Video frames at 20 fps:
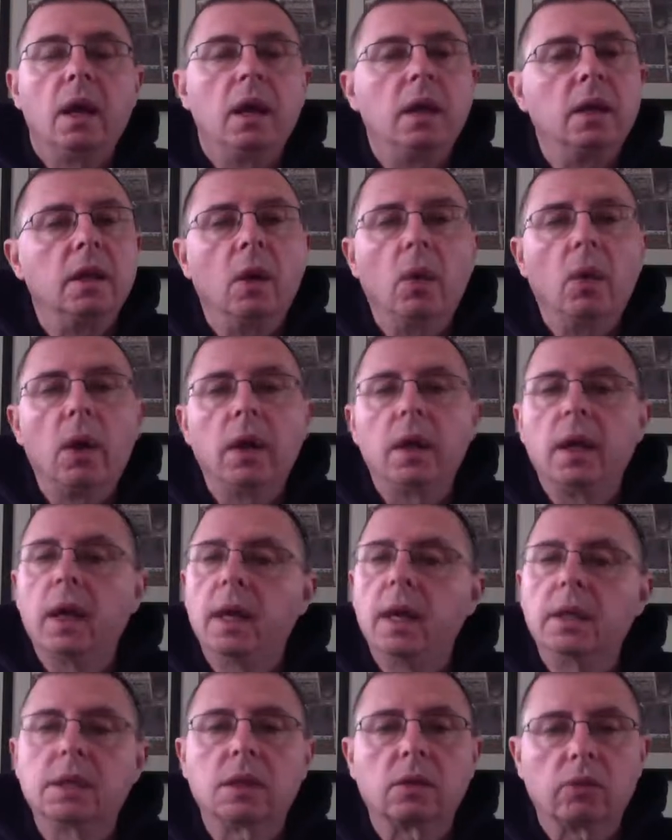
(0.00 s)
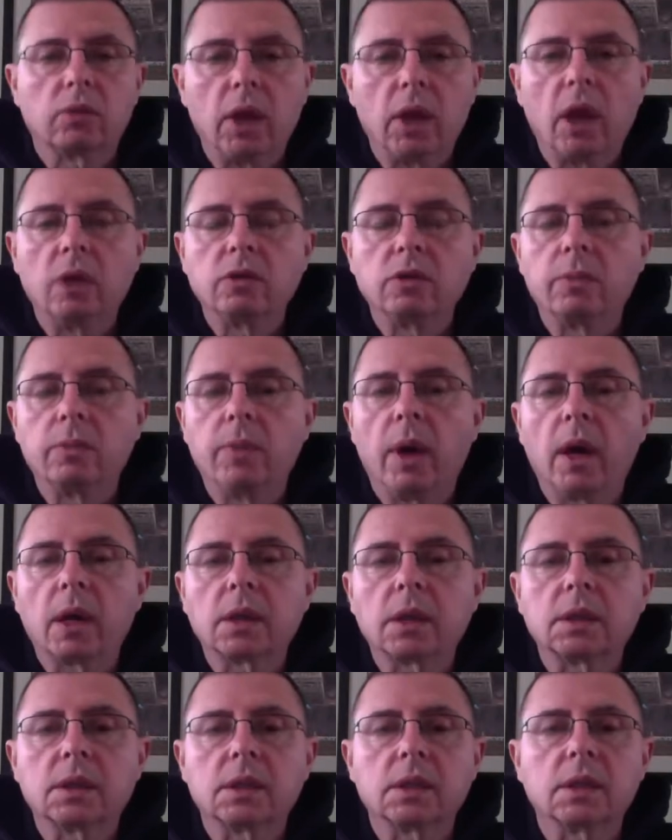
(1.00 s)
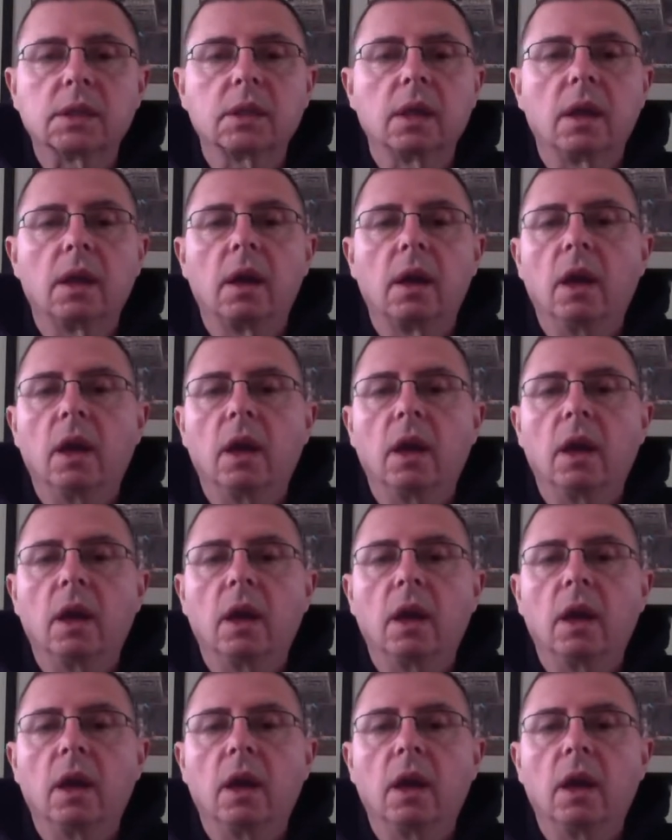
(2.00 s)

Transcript: you know what? It's $300.